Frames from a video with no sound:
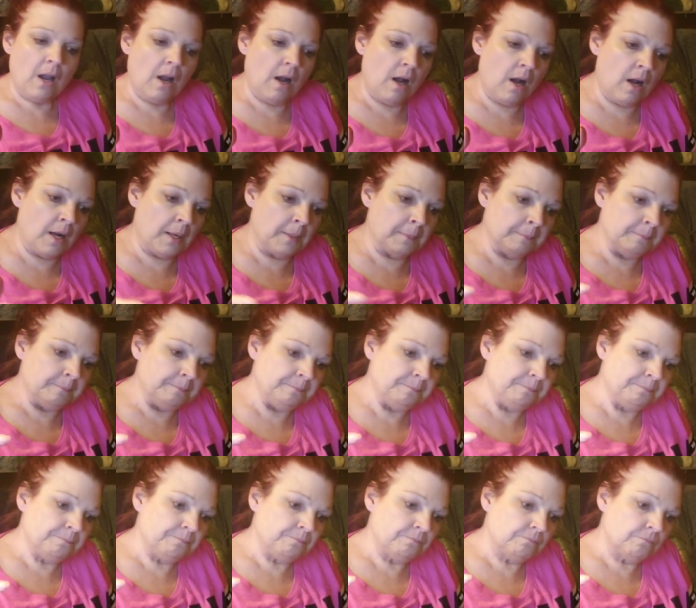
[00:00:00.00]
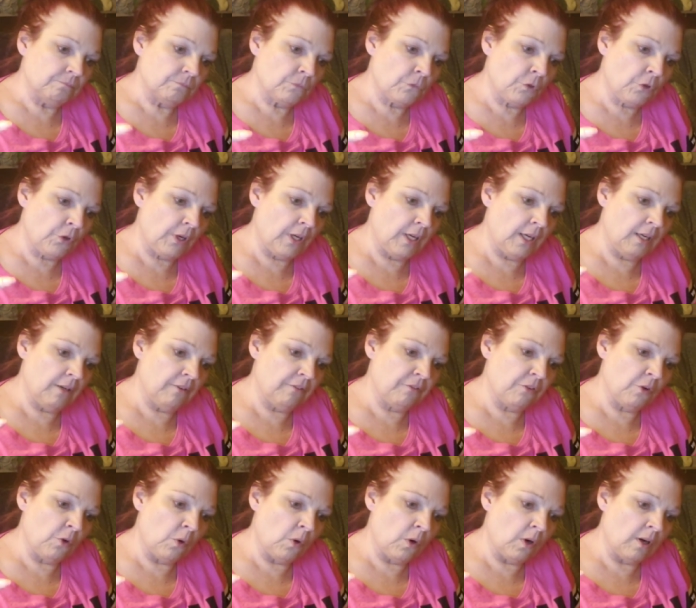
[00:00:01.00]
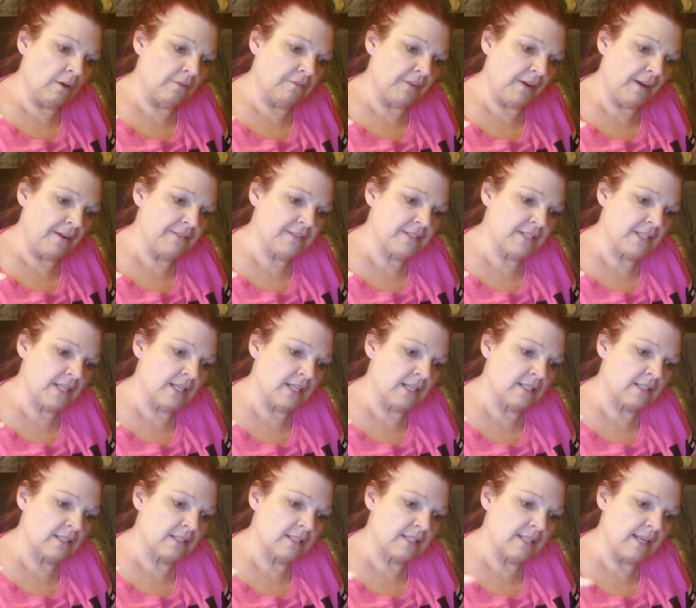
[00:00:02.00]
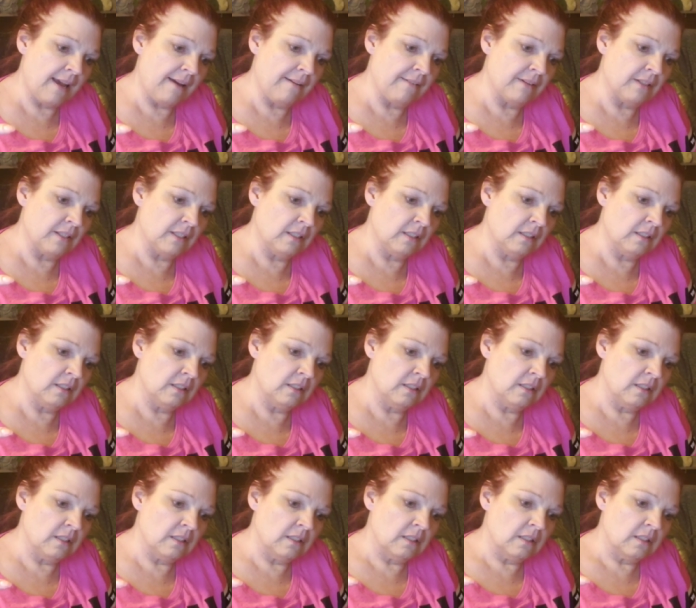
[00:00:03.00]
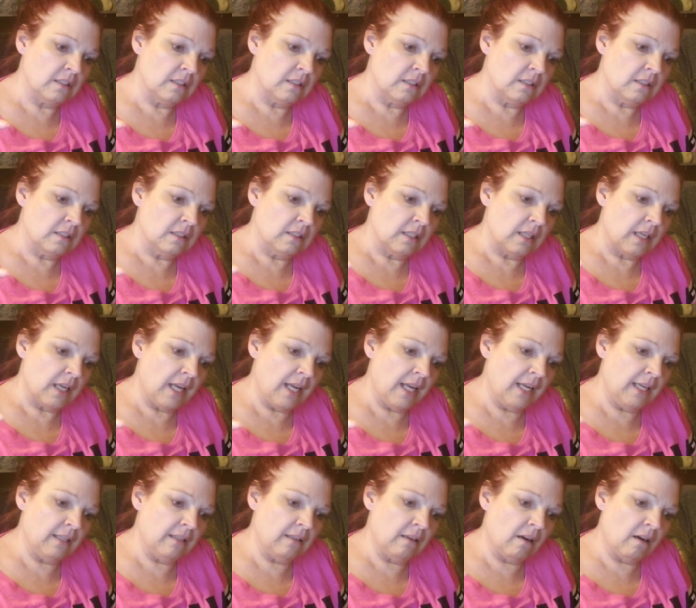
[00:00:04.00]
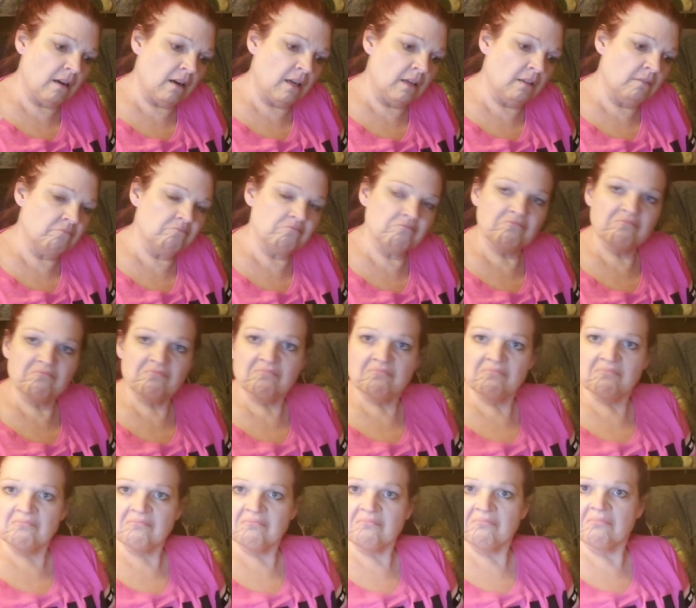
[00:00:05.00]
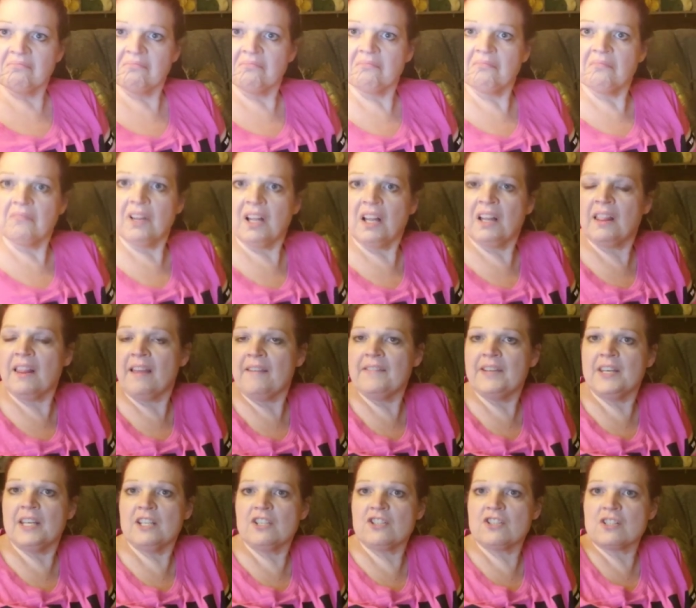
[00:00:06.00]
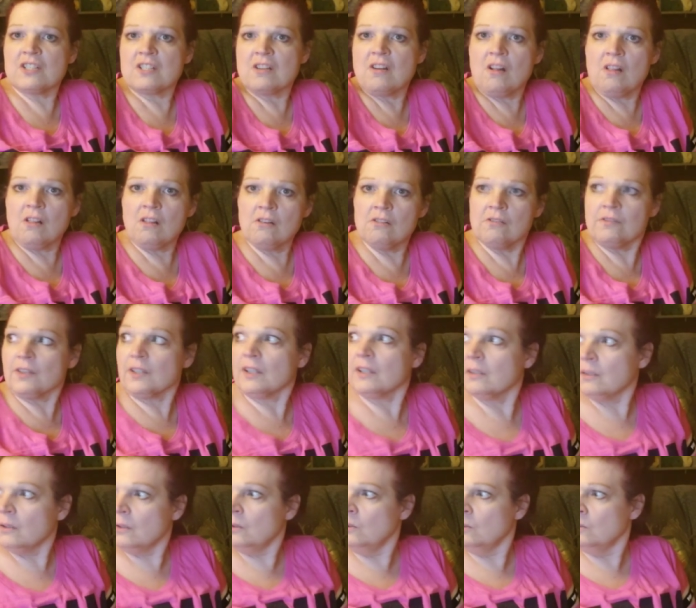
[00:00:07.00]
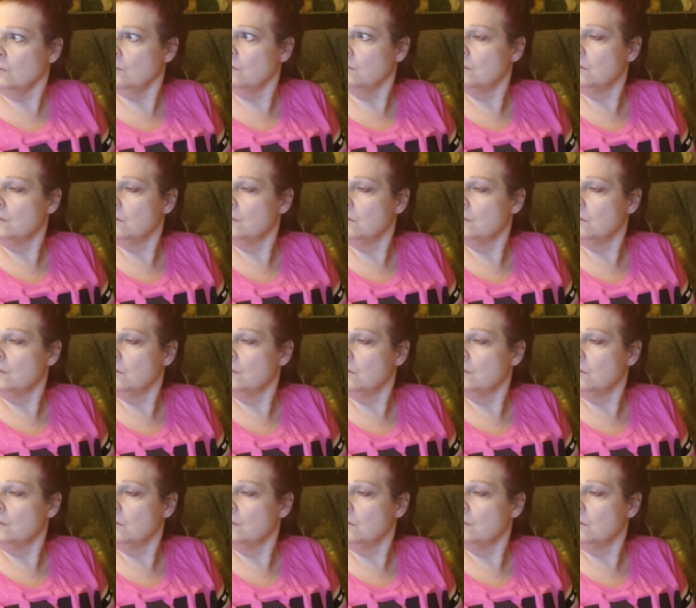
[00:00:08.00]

um, three, four, five, six, seven, eight, nine, eleven inches all over. Ooh.